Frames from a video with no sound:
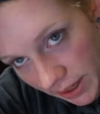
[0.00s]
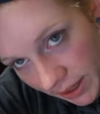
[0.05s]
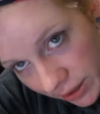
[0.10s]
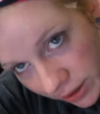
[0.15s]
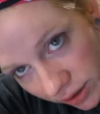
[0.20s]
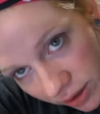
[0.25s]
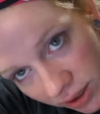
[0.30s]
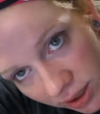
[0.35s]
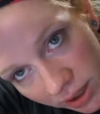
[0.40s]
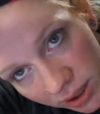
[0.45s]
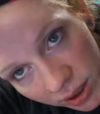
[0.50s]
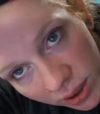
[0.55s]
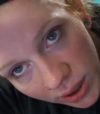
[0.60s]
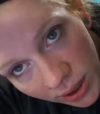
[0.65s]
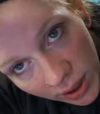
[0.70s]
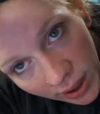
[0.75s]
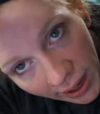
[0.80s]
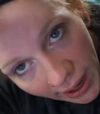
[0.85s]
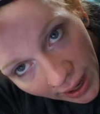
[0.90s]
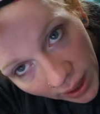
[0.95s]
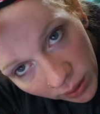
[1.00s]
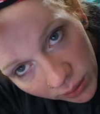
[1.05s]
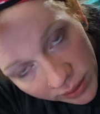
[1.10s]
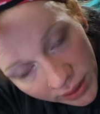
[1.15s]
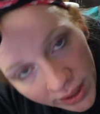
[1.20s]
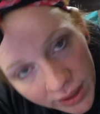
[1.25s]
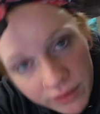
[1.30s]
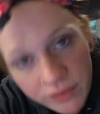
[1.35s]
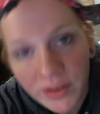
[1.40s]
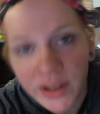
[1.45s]
hair, how
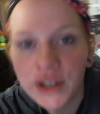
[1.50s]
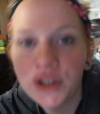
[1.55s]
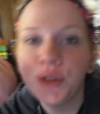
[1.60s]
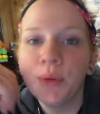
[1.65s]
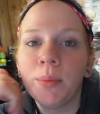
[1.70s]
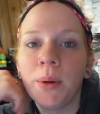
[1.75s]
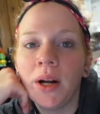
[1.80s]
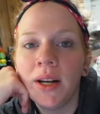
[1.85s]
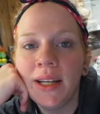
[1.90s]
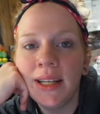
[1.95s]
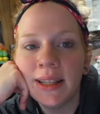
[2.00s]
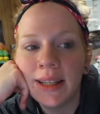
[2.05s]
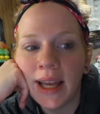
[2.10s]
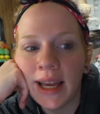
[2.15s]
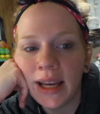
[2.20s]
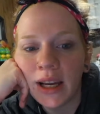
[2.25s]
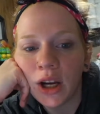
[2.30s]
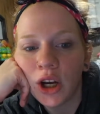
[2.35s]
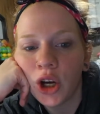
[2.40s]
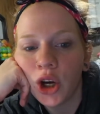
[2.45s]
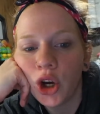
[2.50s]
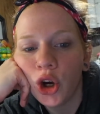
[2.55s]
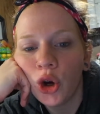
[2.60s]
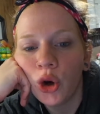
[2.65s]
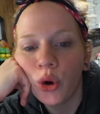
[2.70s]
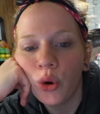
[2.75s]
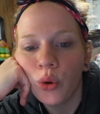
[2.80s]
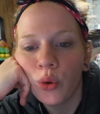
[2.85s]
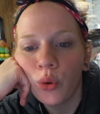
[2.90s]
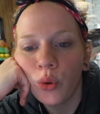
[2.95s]
that affects your body in, like,
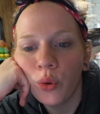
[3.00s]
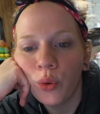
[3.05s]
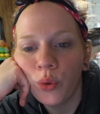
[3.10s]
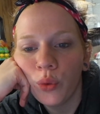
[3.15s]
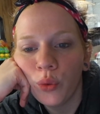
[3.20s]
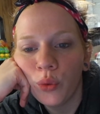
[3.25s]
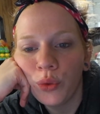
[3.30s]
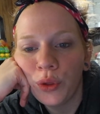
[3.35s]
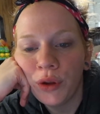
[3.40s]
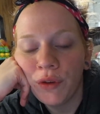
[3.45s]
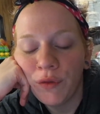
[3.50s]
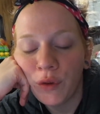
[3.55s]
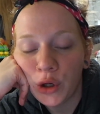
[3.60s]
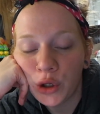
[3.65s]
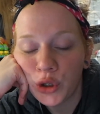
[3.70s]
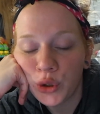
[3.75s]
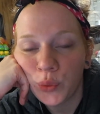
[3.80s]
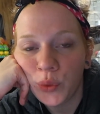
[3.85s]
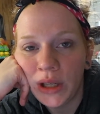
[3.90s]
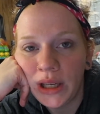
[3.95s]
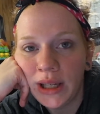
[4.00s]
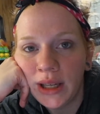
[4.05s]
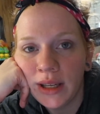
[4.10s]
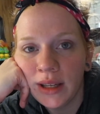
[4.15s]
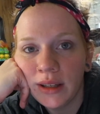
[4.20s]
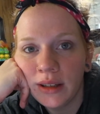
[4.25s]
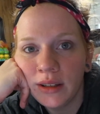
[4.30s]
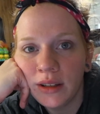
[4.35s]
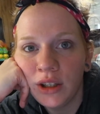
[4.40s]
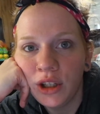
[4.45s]
the first week?
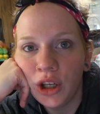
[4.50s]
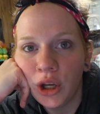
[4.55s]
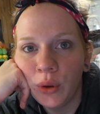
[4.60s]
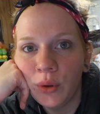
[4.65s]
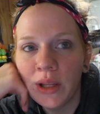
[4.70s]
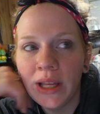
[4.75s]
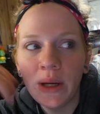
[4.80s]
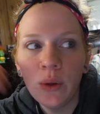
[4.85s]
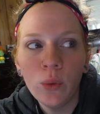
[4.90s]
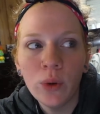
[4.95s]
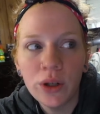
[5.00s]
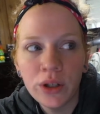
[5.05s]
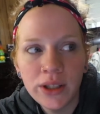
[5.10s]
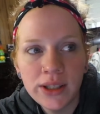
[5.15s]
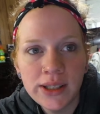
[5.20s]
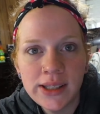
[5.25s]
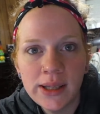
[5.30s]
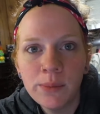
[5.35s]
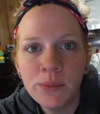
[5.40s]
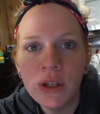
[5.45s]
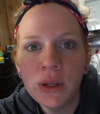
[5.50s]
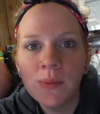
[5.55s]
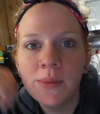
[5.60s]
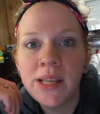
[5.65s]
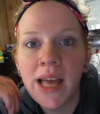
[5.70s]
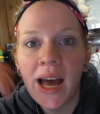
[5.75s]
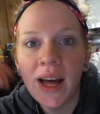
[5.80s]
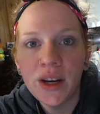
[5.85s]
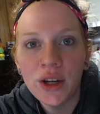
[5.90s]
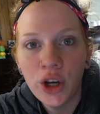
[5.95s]
You know, like, what are the symptoms,
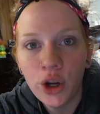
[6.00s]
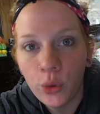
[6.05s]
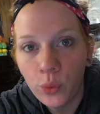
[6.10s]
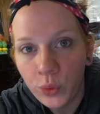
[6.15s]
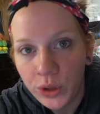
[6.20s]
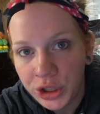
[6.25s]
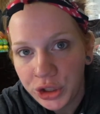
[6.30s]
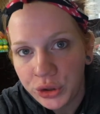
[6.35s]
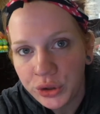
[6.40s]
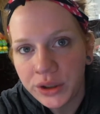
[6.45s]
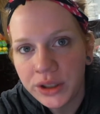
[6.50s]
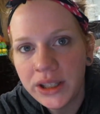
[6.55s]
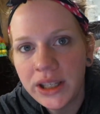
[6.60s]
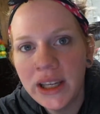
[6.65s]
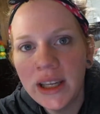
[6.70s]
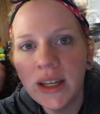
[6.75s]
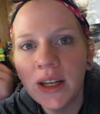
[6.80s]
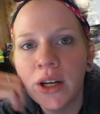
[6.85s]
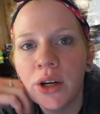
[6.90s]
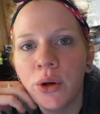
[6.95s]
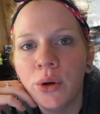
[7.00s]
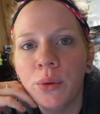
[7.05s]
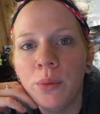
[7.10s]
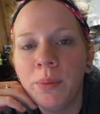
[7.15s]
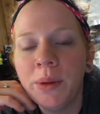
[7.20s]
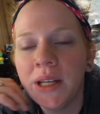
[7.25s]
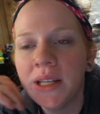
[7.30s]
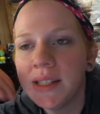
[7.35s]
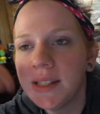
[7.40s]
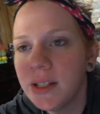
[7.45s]
how to know when you're in keto?
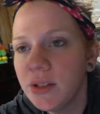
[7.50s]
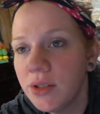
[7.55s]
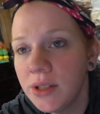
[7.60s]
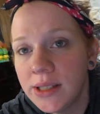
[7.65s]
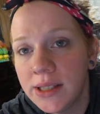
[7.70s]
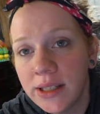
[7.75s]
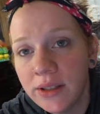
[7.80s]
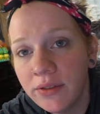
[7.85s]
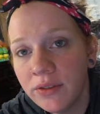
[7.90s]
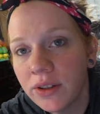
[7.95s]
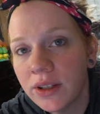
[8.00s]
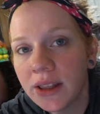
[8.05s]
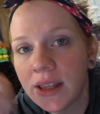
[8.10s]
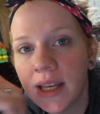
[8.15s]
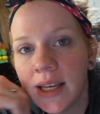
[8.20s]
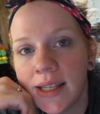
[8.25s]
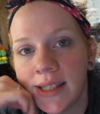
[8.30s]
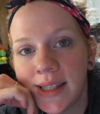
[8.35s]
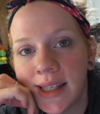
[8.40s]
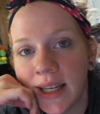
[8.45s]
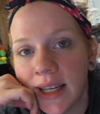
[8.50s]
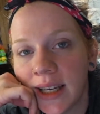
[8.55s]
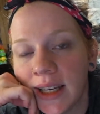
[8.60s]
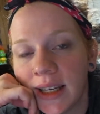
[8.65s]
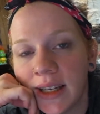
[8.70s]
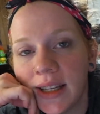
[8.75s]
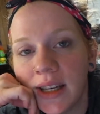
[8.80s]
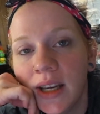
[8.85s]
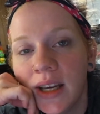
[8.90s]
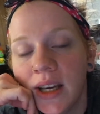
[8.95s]
Because there's different things that
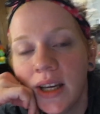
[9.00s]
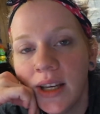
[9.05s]
can